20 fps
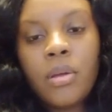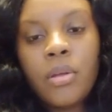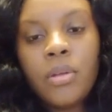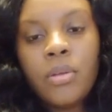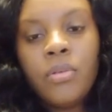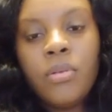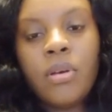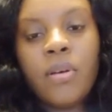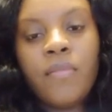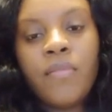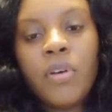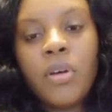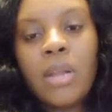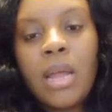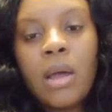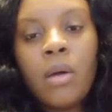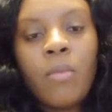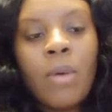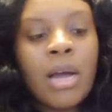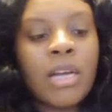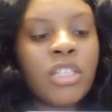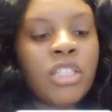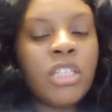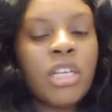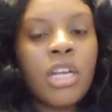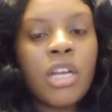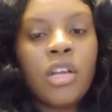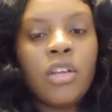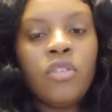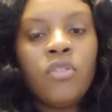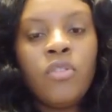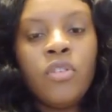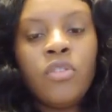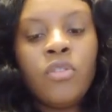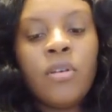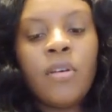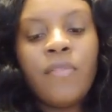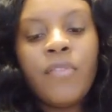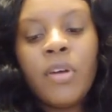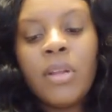You could feel like, why shit?
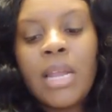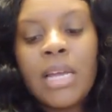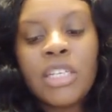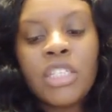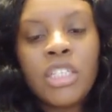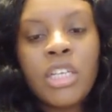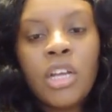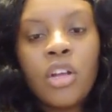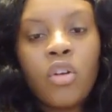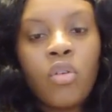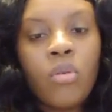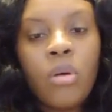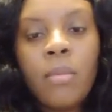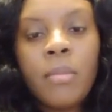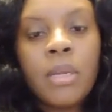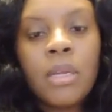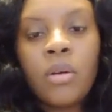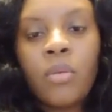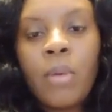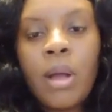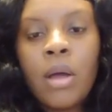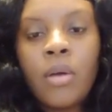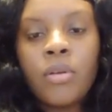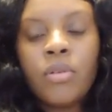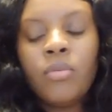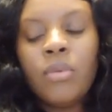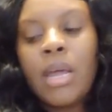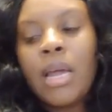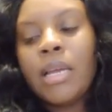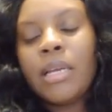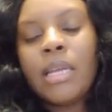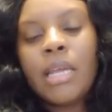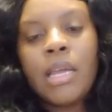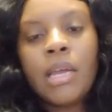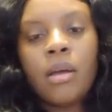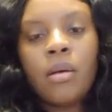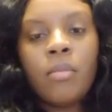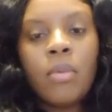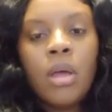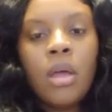You could feel like shit crumbling around you. Like,
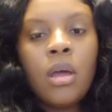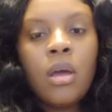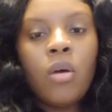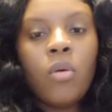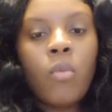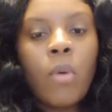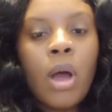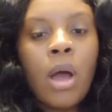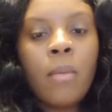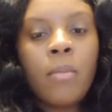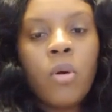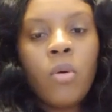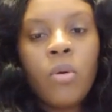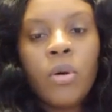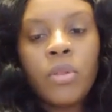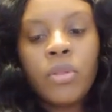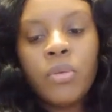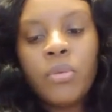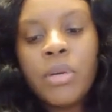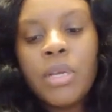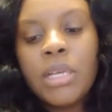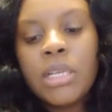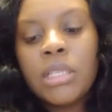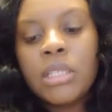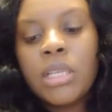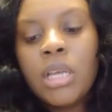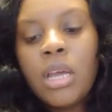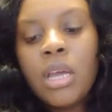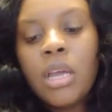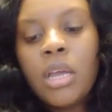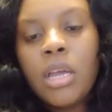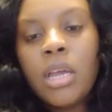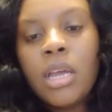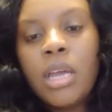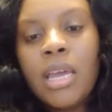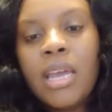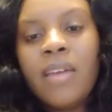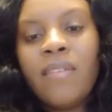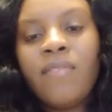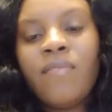damn, why I'm going through this?
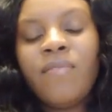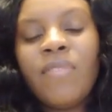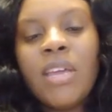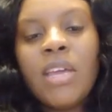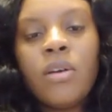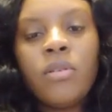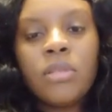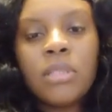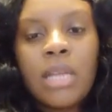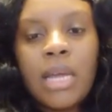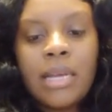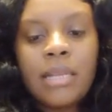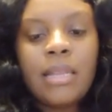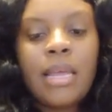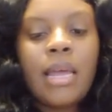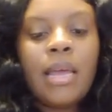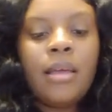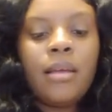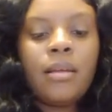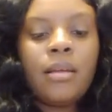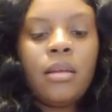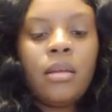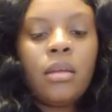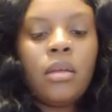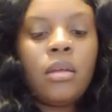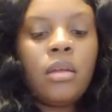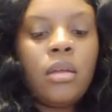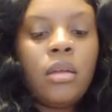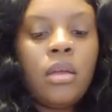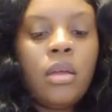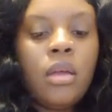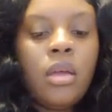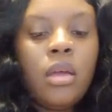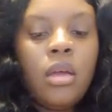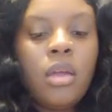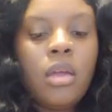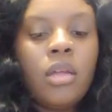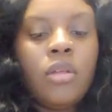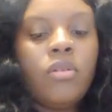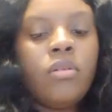It feels like that.
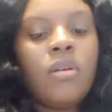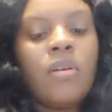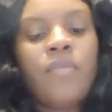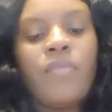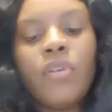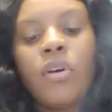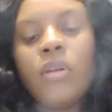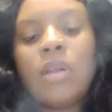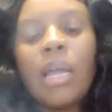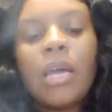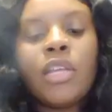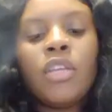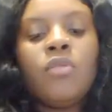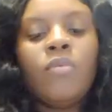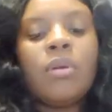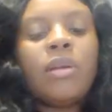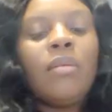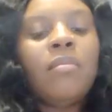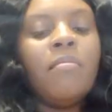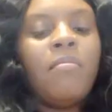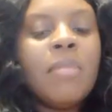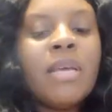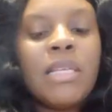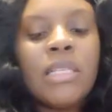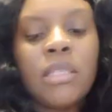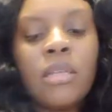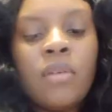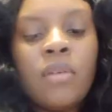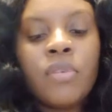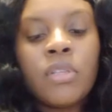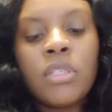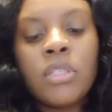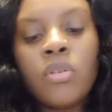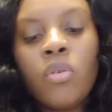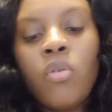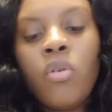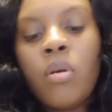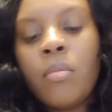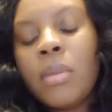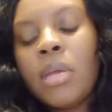You could feel like you're in the midst a
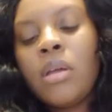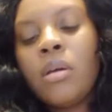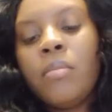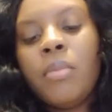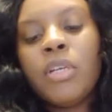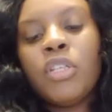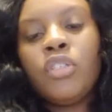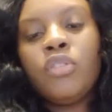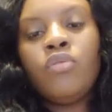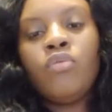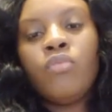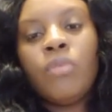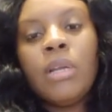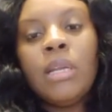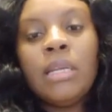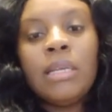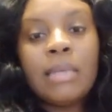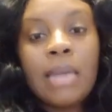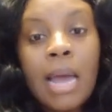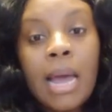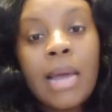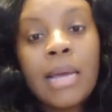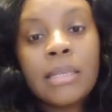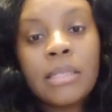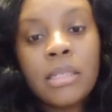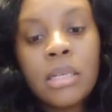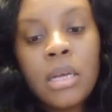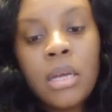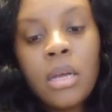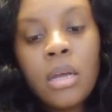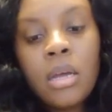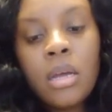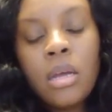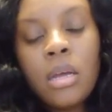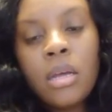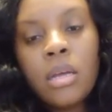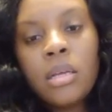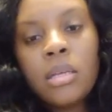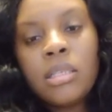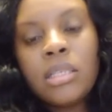storm here, but you really not.
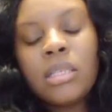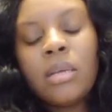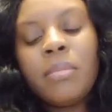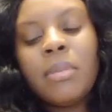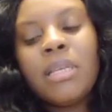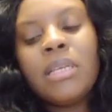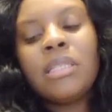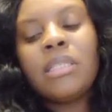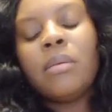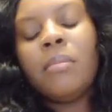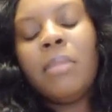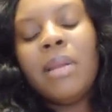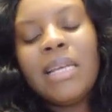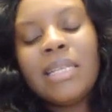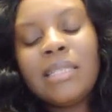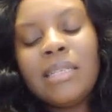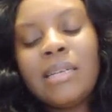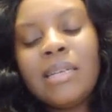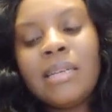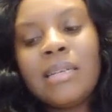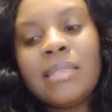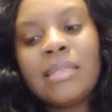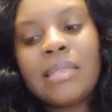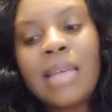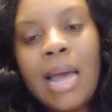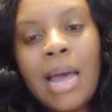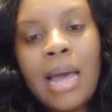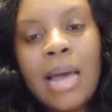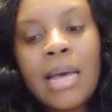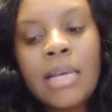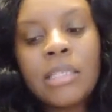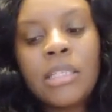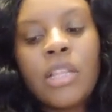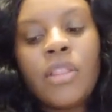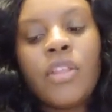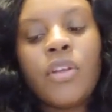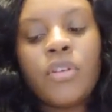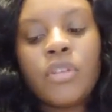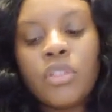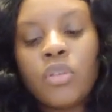Something is a blessing in disguise.
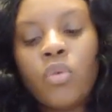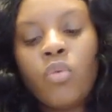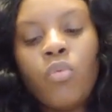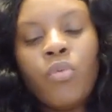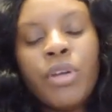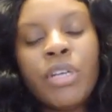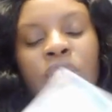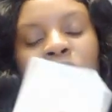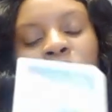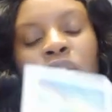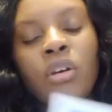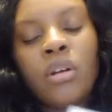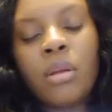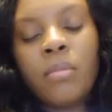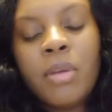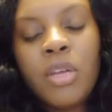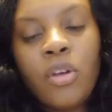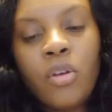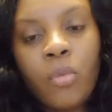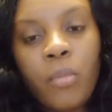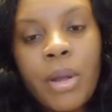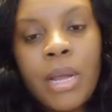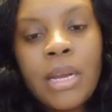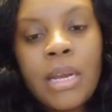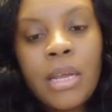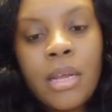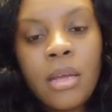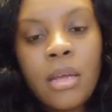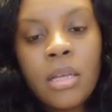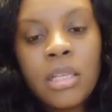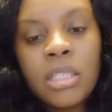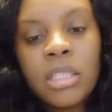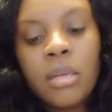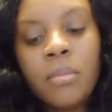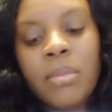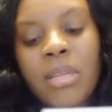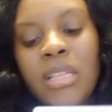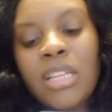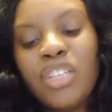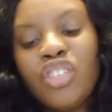There's a wish is going to be granted.
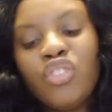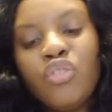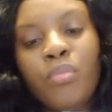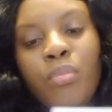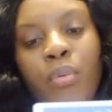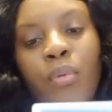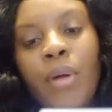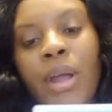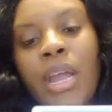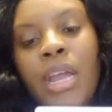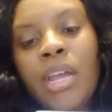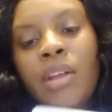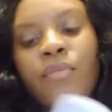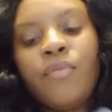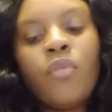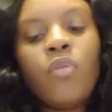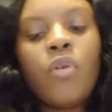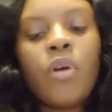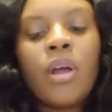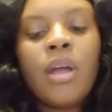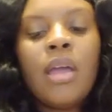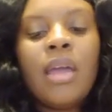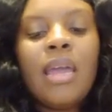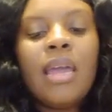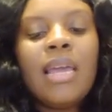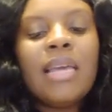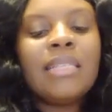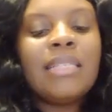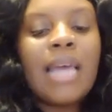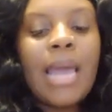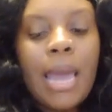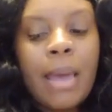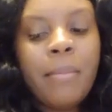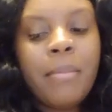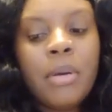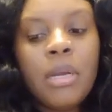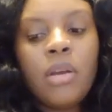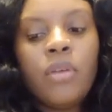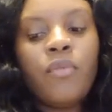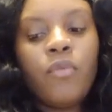Something that you prayed for is
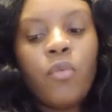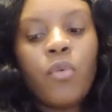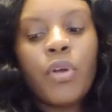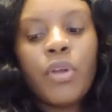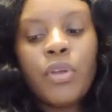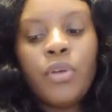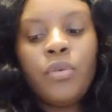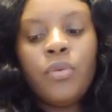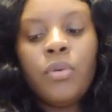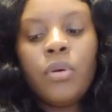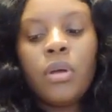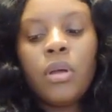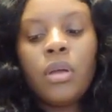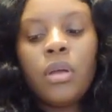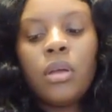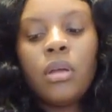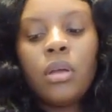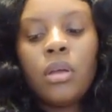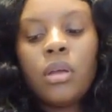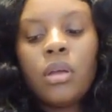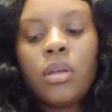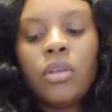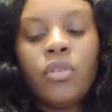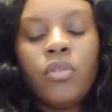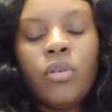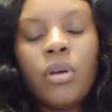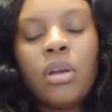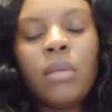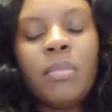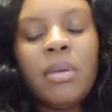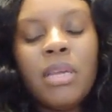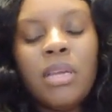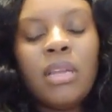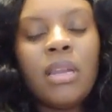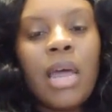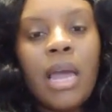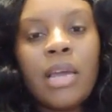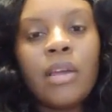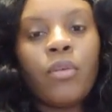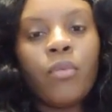happening for you. You're going to be
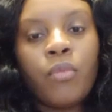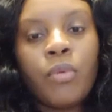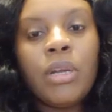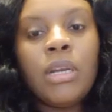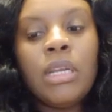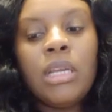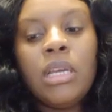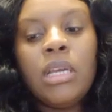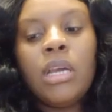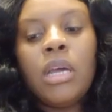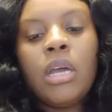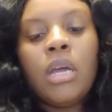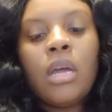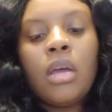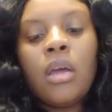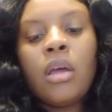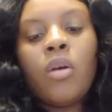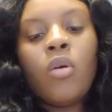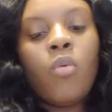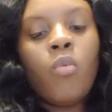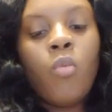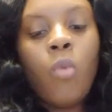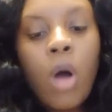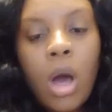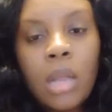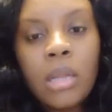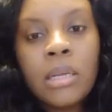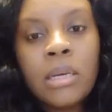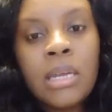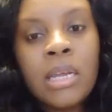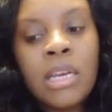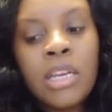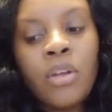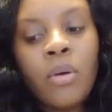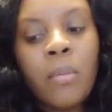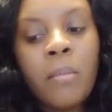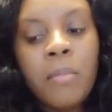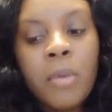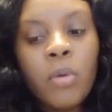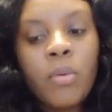like really walling in
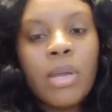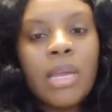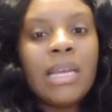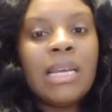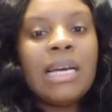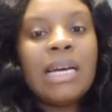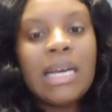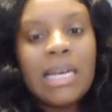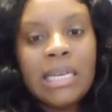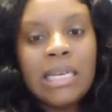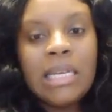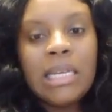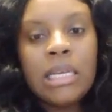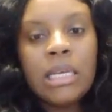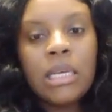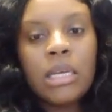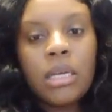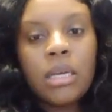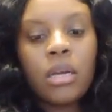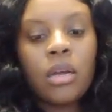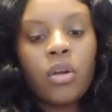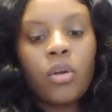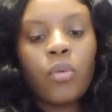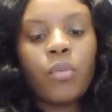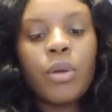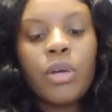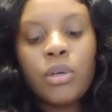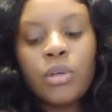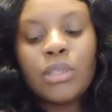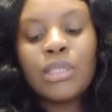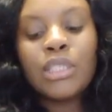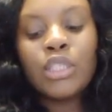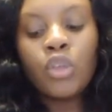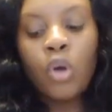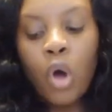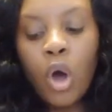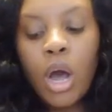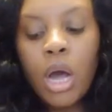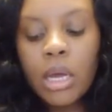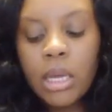your milk and honey. Real
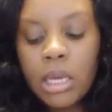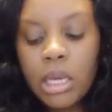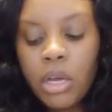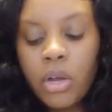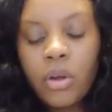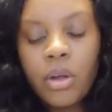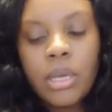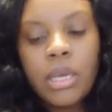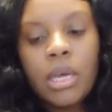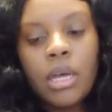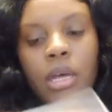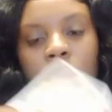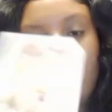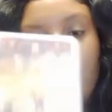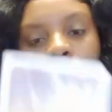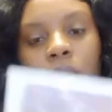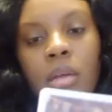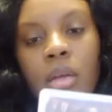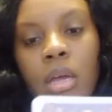talk here. Yeah,